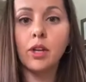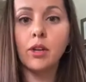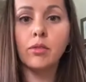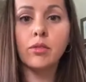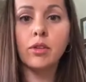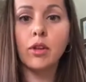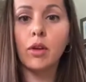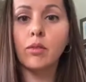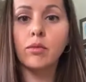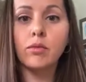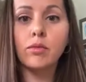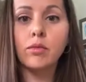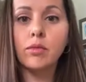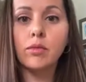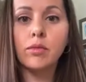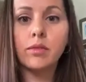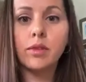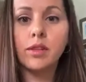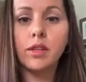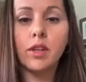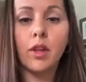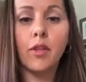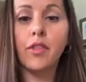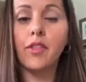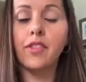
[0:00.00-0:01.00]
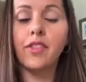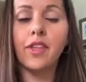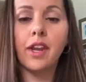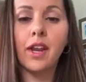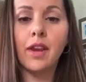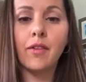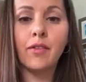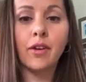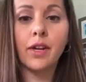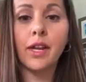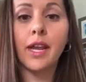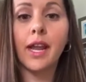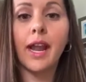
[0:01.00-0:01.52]
don't know that they'd
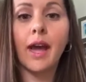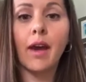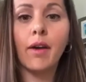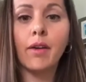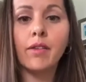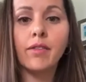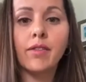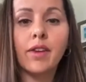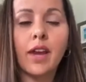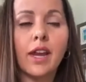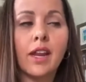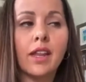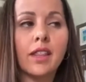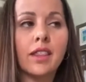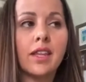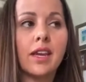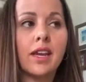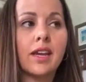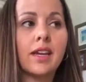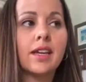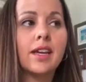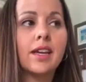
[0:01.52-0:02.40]
ever get out of, kind of thing.